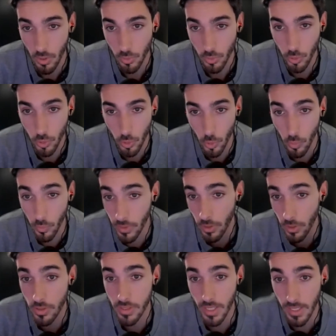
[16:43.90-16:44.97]
to what
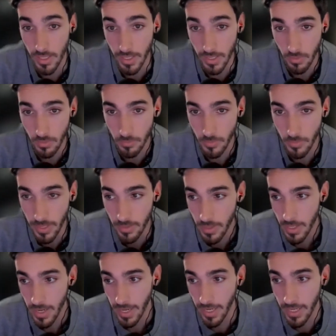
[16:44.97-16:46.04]
you're selling, right?
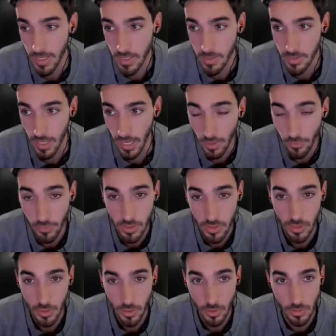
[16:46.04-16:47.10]
Is every
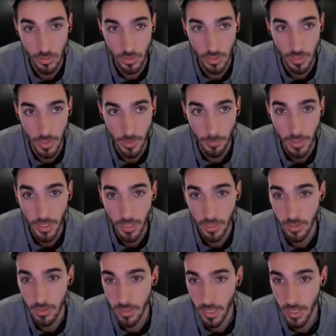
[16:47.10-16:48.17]
single
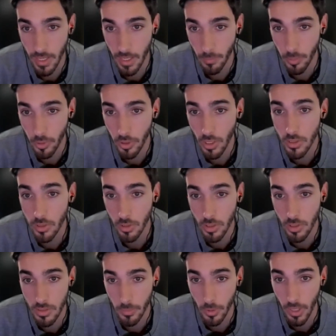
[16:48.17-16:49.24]
mean that a potential
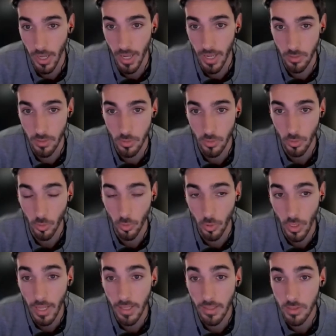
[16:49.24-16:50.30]
customer has to
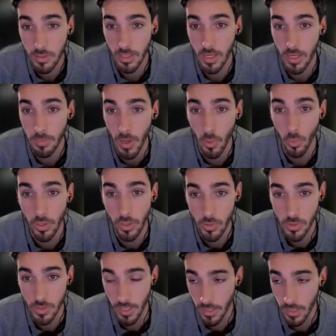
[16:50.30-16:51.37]
understand about what you
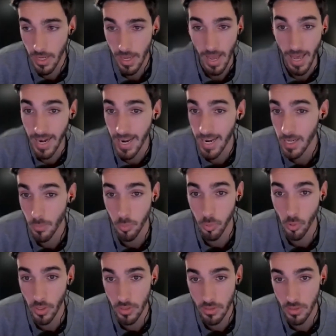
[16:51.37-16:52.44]
sell at any
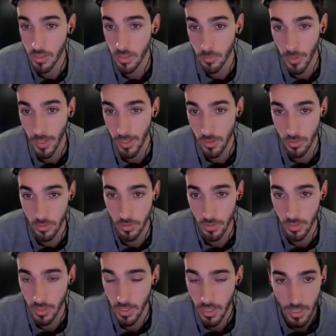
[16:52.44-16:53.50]
point in the buyer's
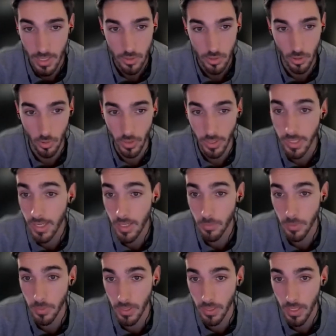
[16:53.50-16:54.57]
journey. So it can
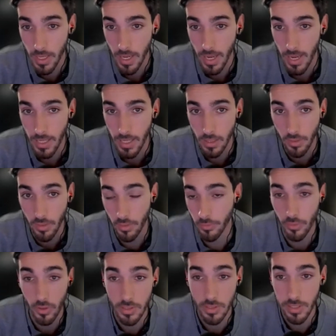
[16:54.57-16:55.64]
be the
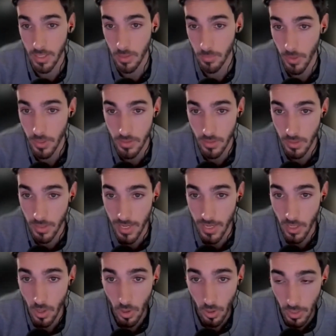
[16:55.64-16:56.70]
first landing page they land
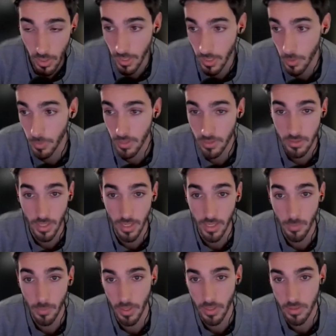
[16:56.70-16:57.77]
on. It could be the
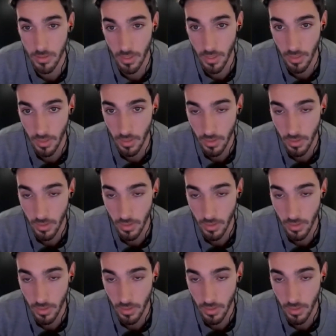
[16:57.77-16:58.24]
sign-up page they